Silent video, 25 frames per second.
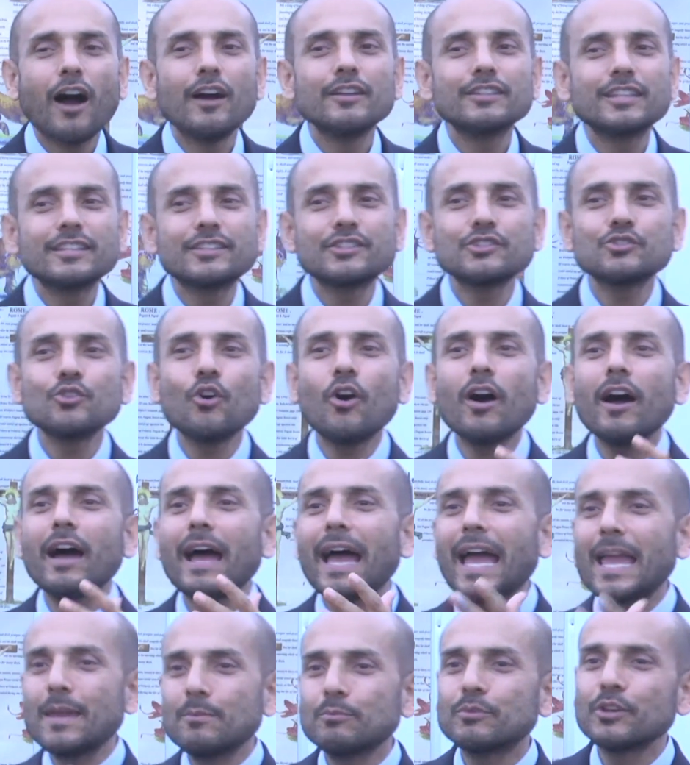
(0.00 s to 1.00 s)
this is not
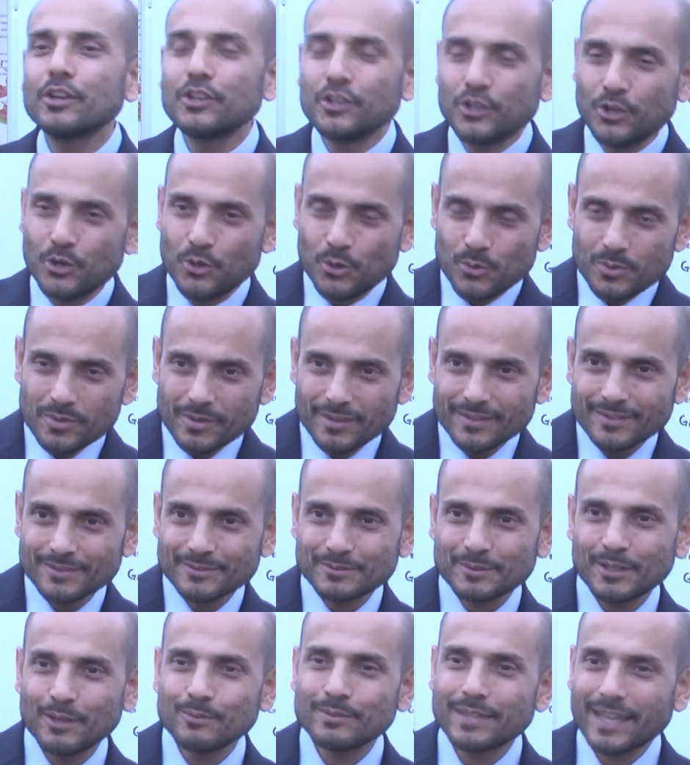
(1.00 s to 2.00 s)
aimed at you.
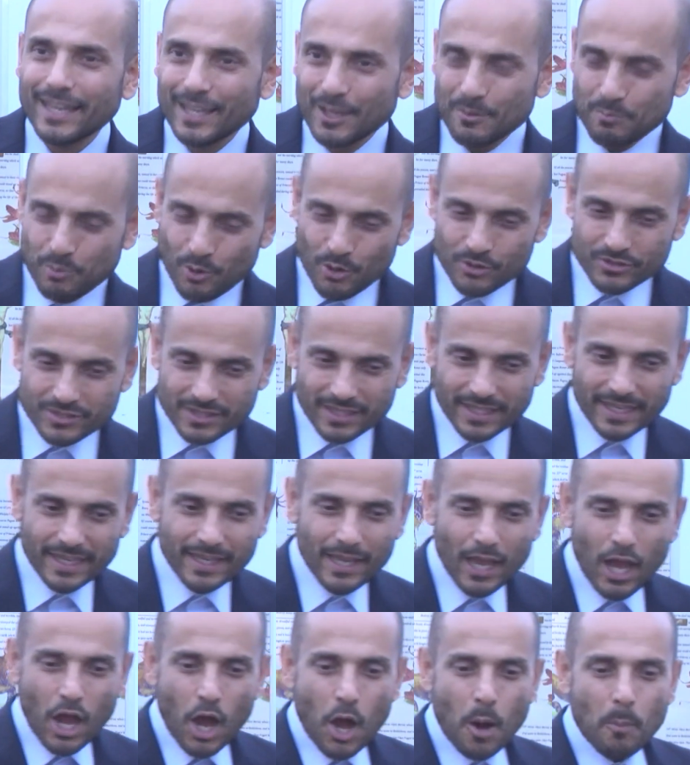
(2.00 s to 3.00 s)
Don't take it
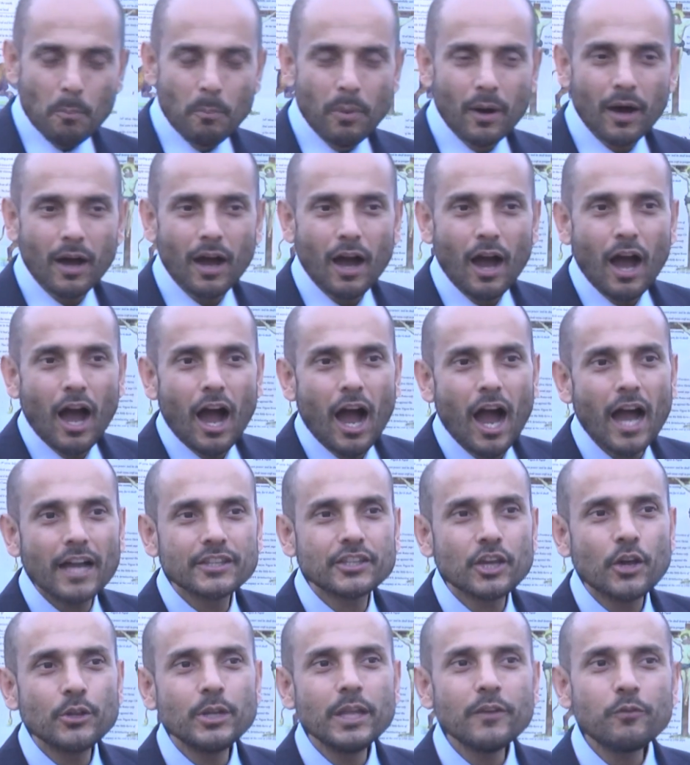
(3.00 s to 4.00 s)
personally. But I
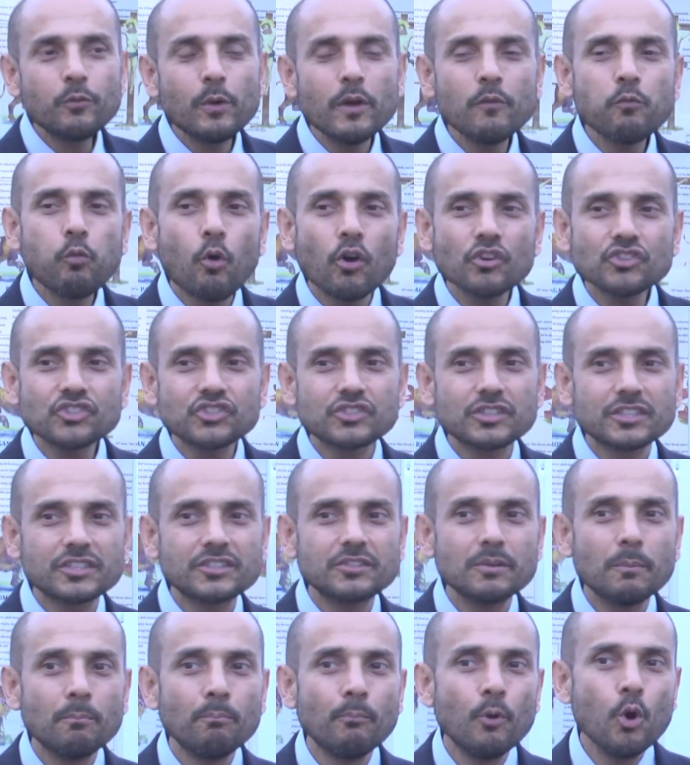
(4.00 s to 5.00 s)
don't know if we've watched
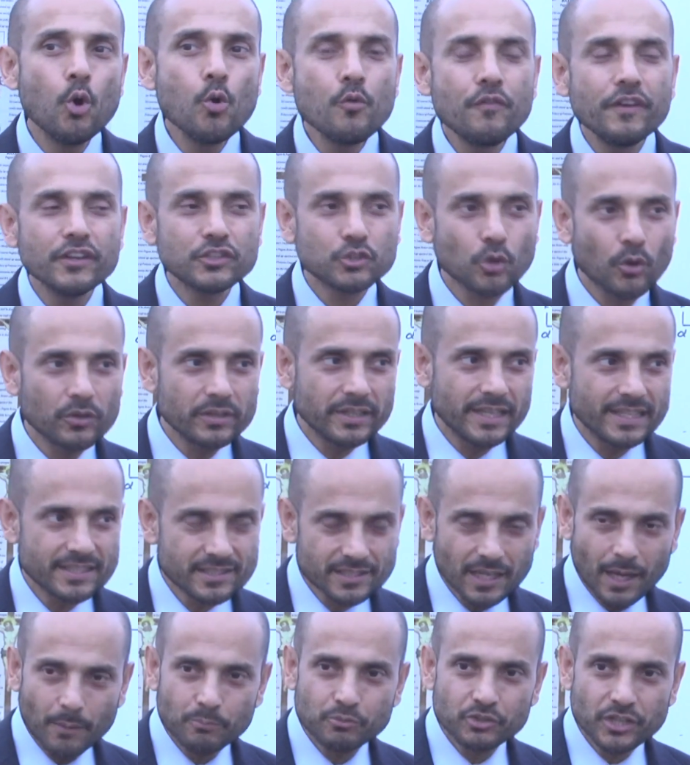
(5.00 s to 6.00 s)
movies on this
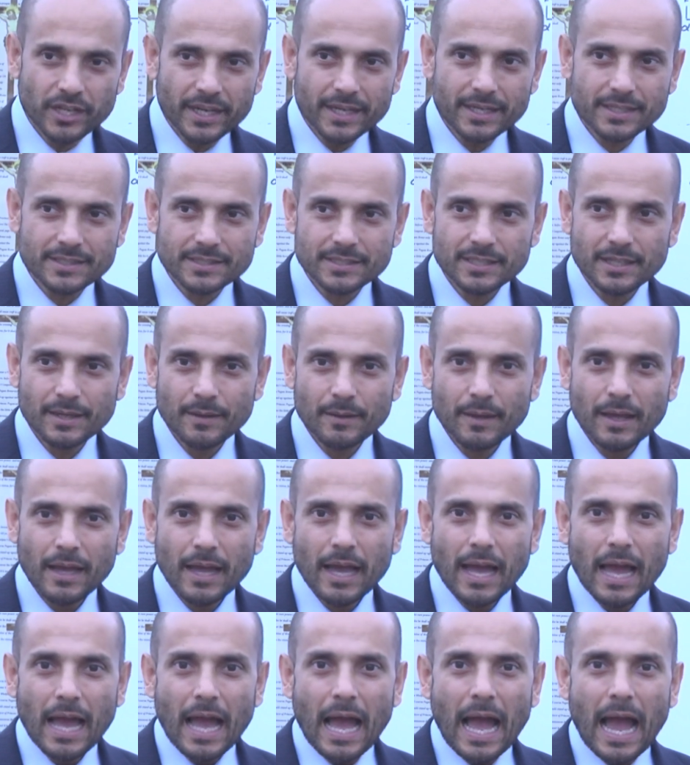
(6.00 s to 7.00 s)
subject.
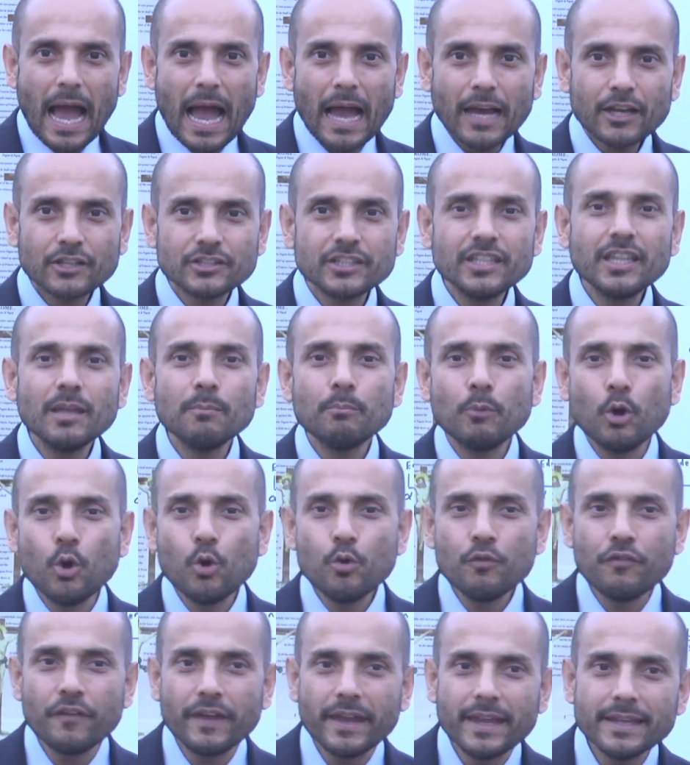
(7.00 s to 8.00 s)
Because in the
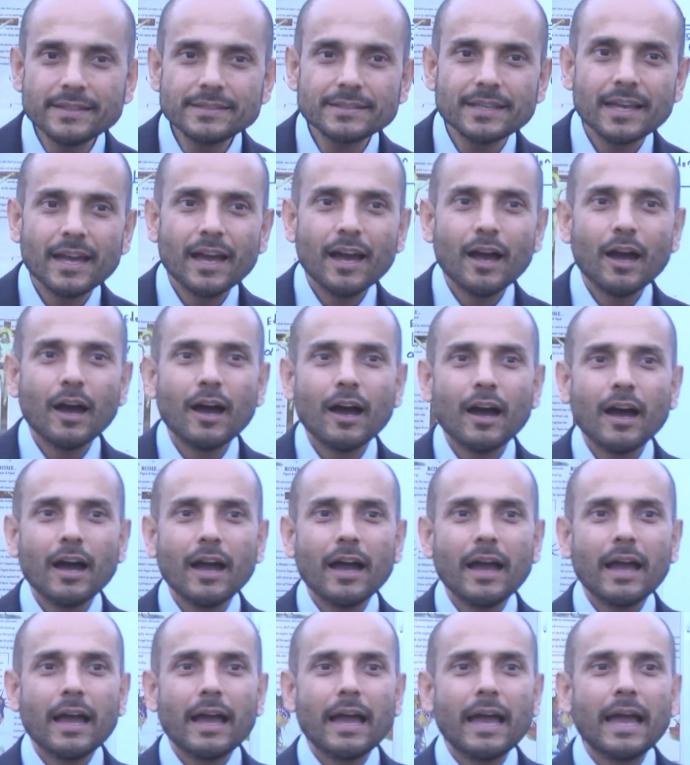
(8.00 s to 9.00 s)
movies,
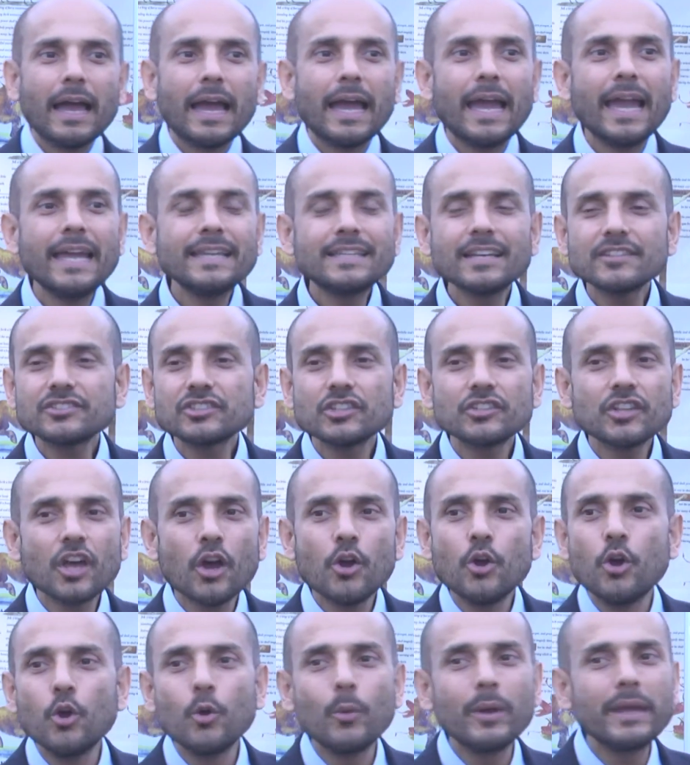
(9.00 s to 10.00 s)
he doesn't
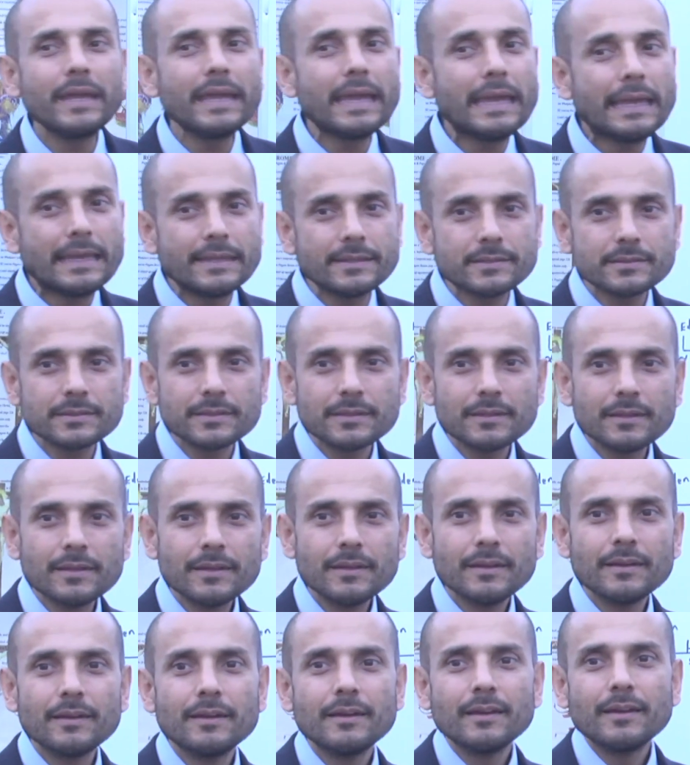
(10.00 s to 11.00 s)
know who he is.
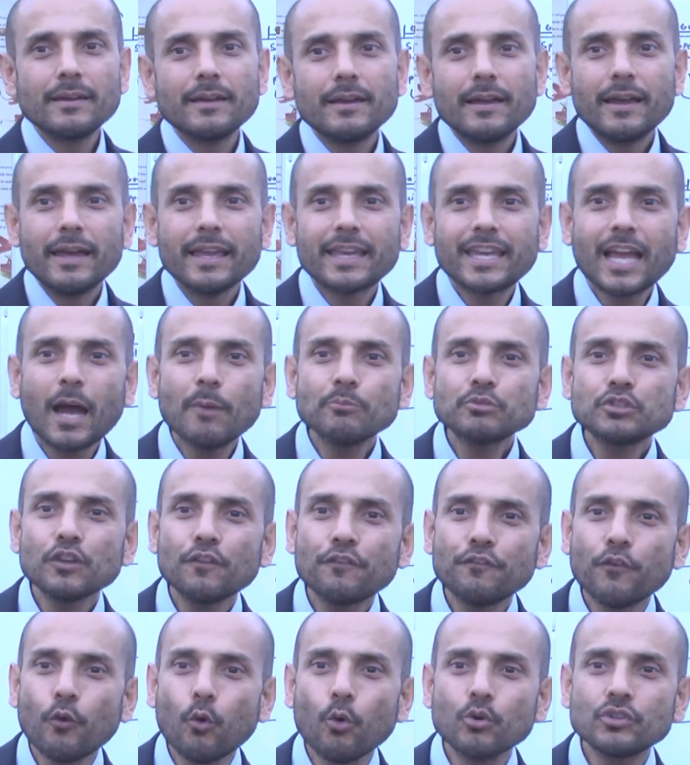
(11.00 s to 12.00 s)
He comes to
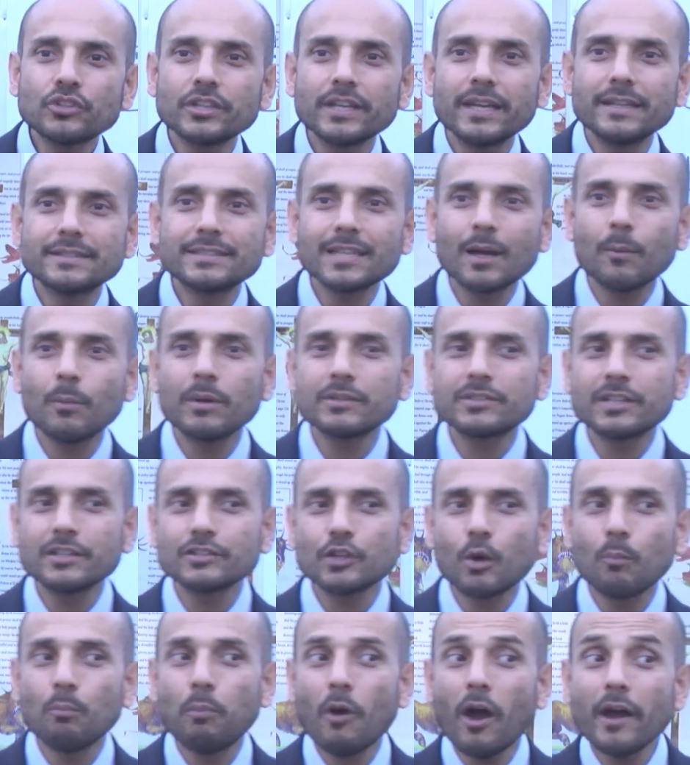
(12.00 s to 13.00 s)
40 and someone
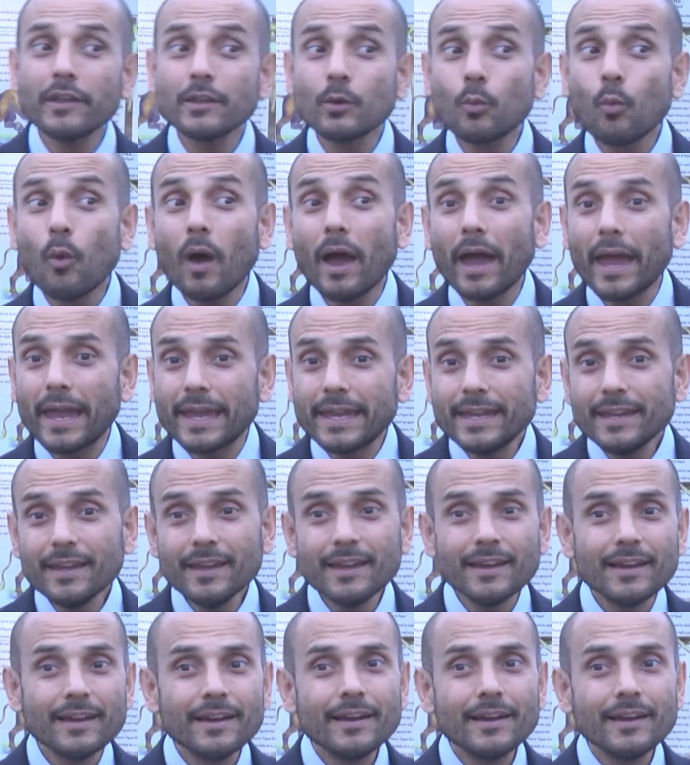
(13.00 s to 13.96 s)
says, Oh, by the way,